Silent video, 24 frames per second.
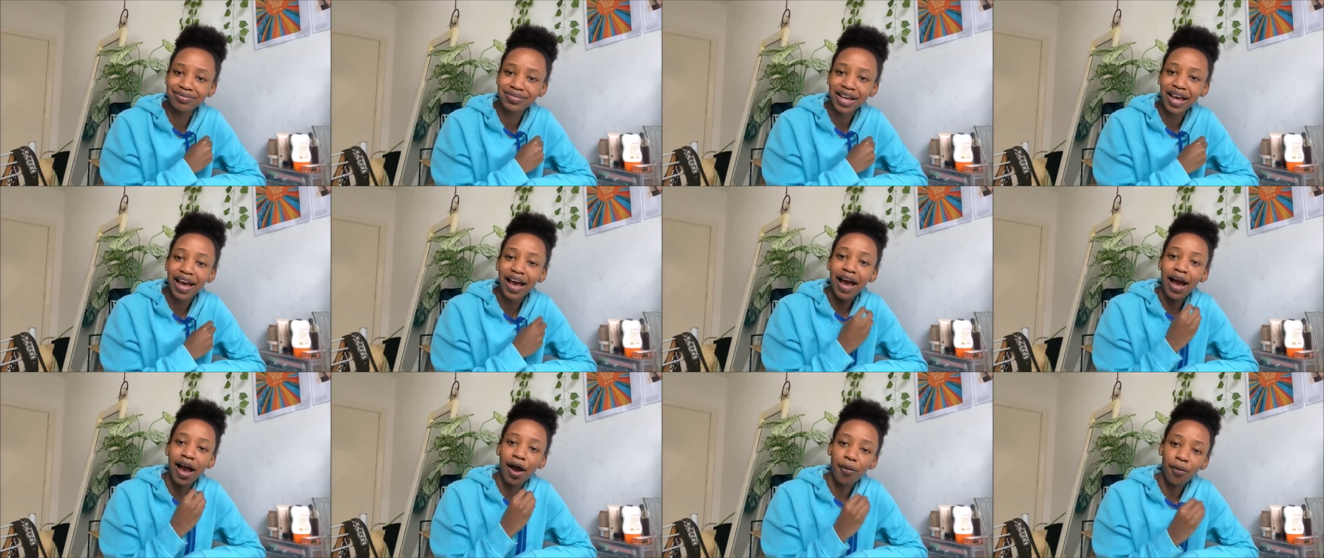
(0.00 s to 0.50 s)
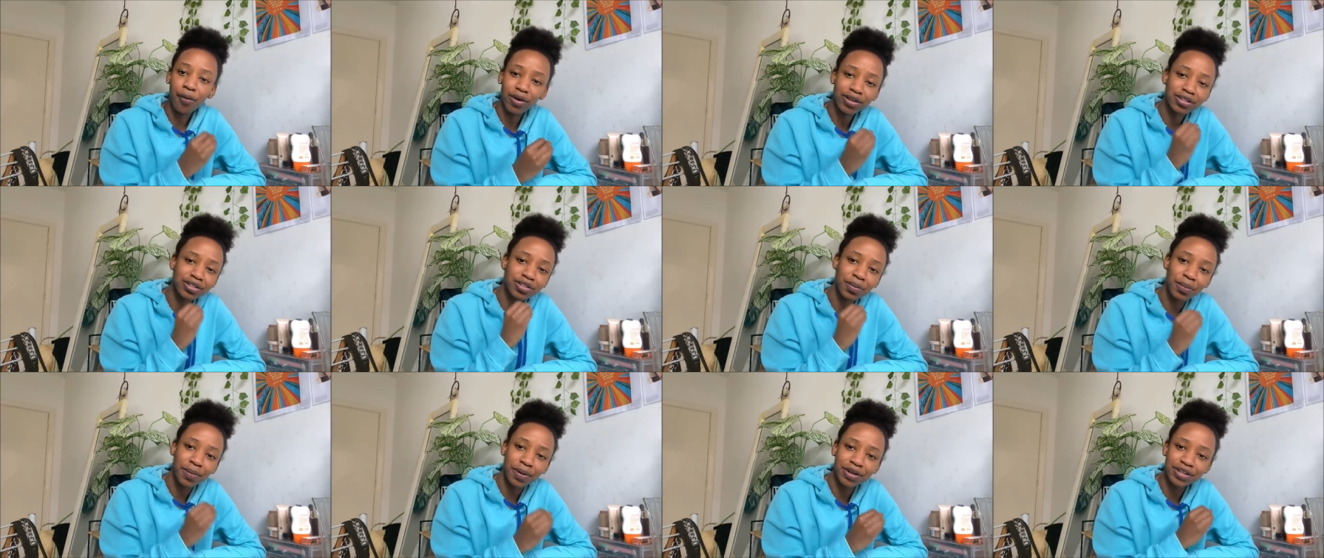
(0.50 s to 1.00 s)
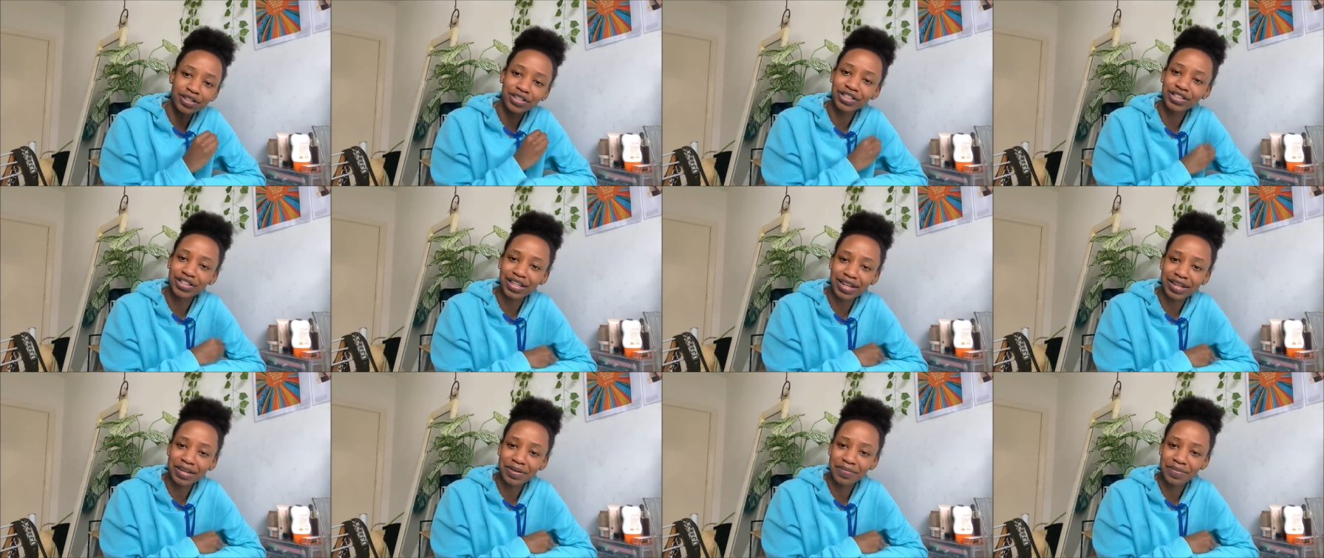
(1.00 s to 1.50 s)
I want to push
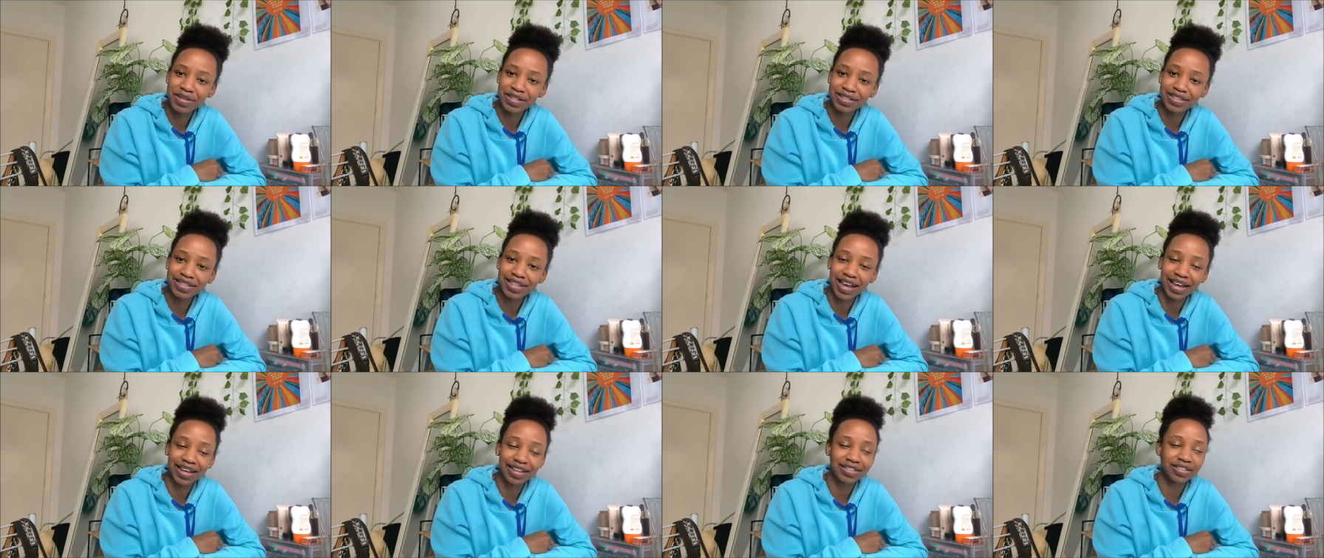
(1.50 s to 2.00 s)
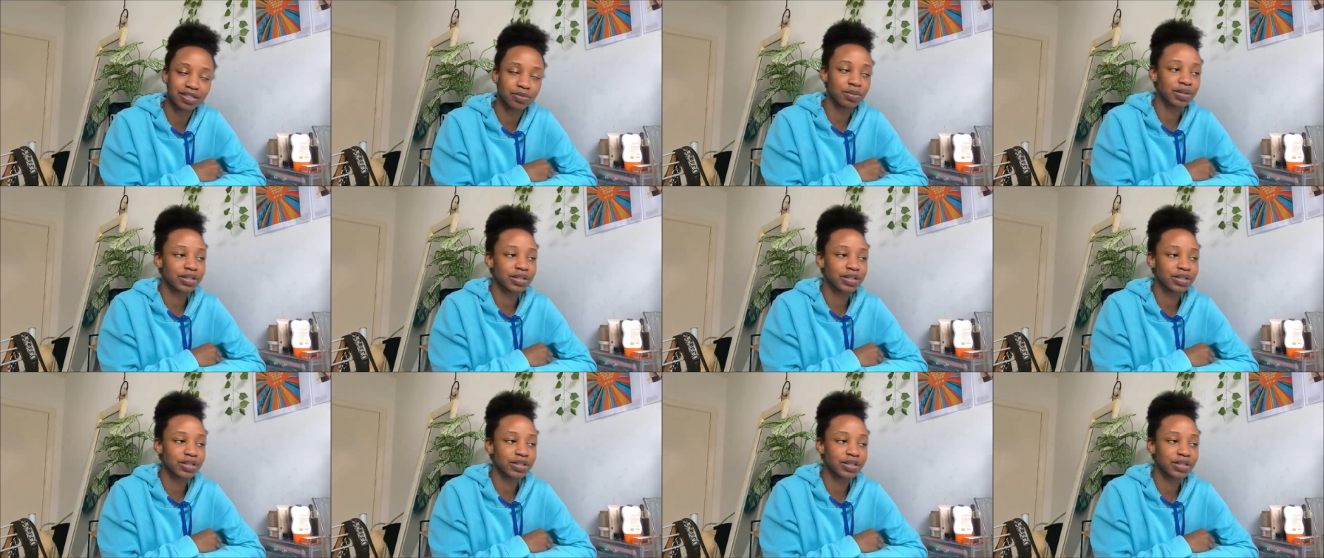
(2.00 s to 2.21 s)
the limits, guys.